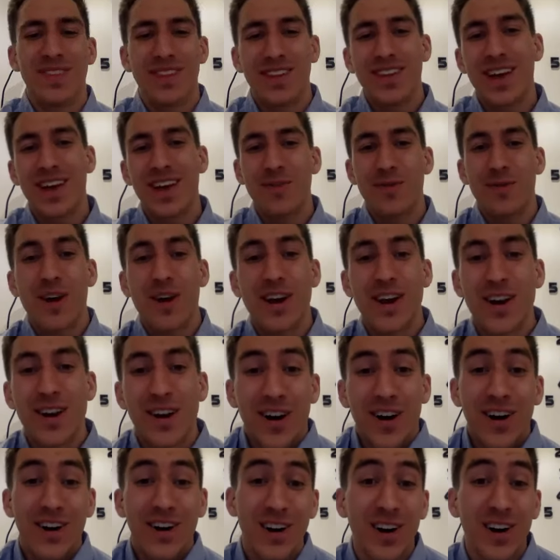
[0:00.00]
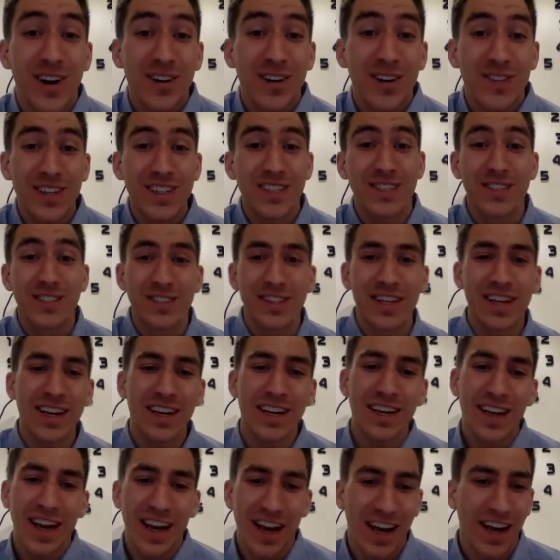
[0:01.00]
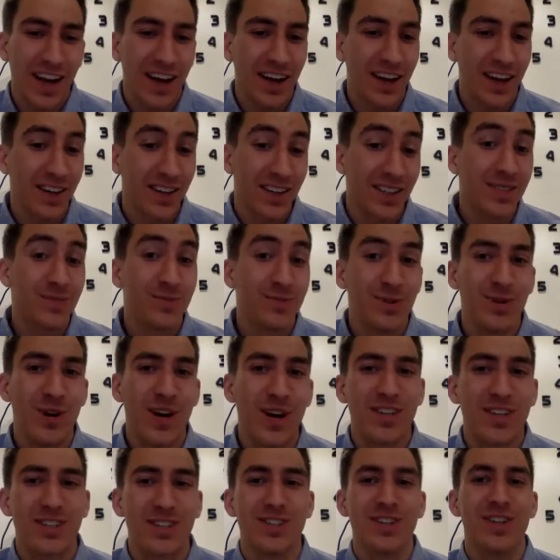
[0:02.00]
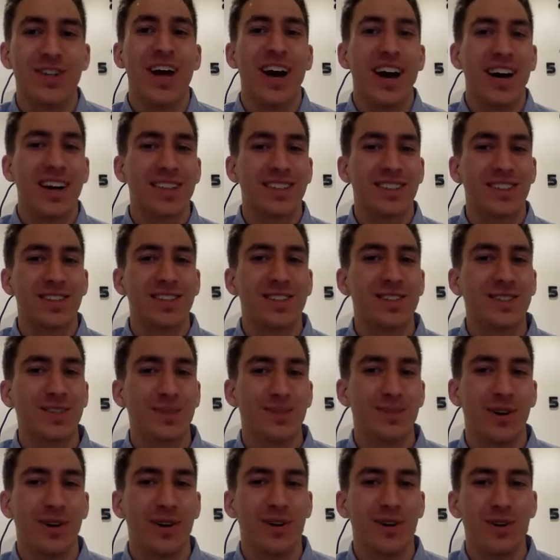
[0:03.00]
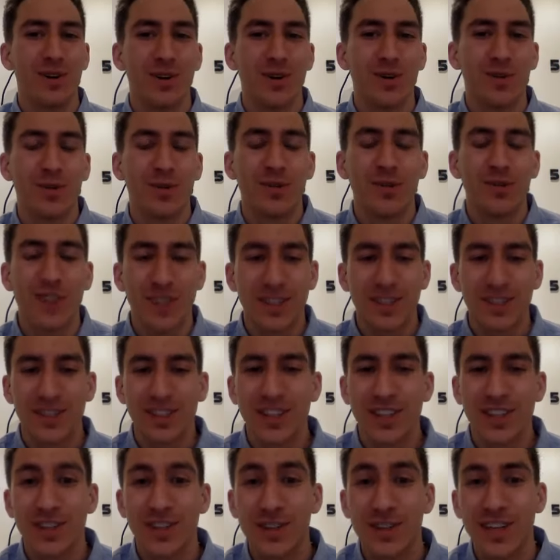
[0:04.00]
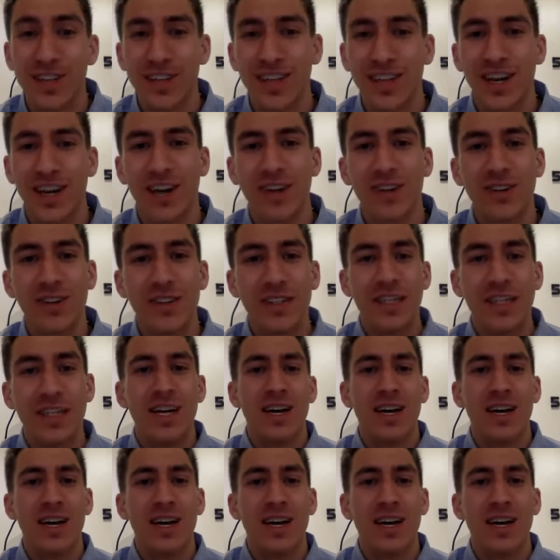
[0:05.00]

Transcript: We heard a lot of interesting and inspirational answers about your professional career now,